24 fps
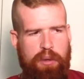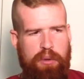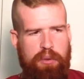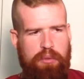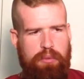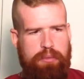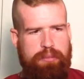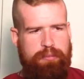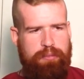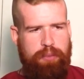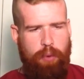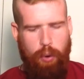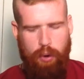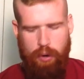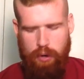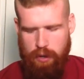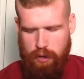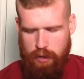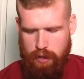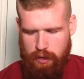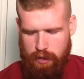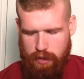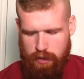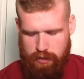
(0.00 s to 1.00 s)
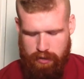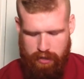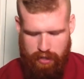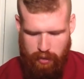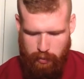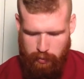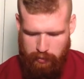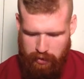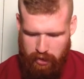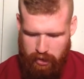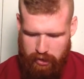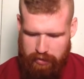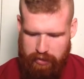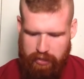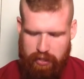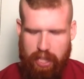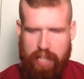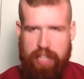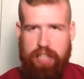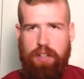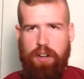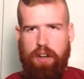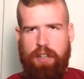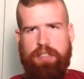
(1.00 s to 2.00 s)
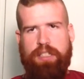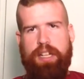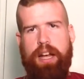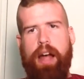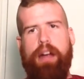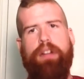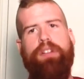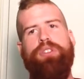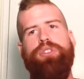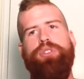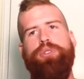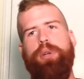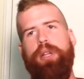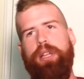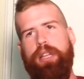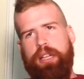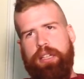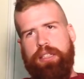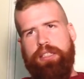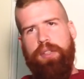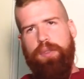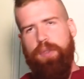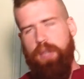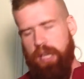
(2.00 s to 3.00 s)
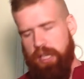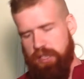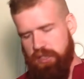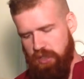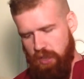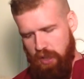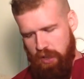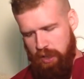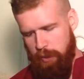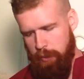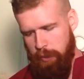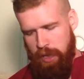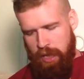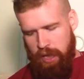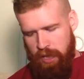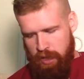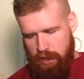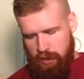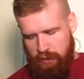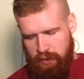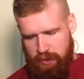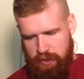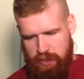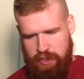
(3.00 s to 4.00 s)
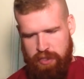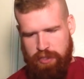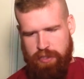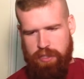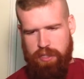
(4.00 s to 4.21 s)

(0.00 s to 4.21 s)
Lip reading: for the light contact and drilling and stuff like that, it's not going to make any difference.